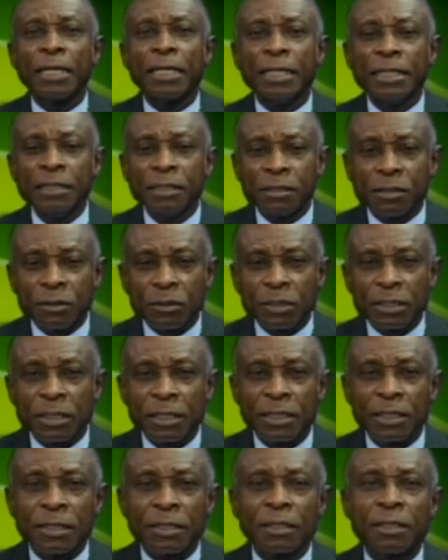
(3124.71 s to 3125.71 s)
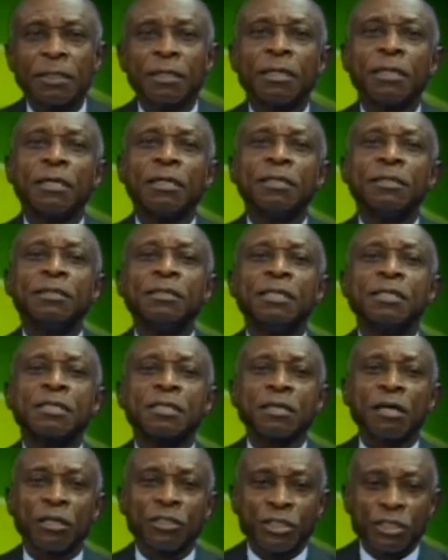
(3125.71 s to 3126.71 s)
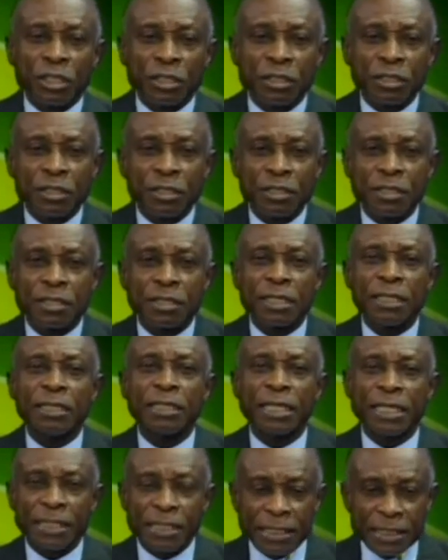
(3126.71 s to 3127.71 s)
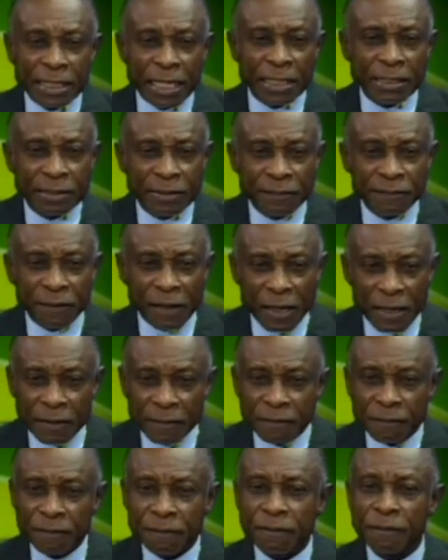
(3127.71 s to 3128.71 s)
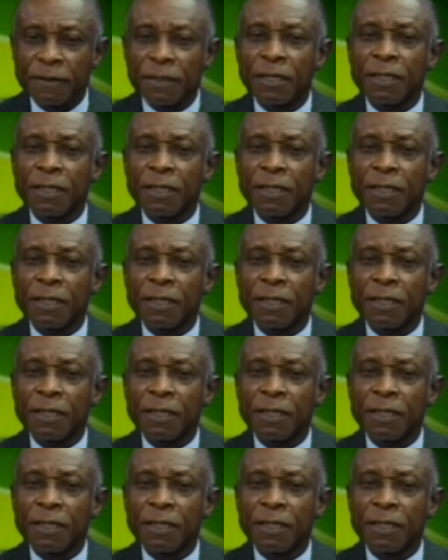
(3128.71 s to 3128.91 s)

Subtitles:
into the discussions in 1895,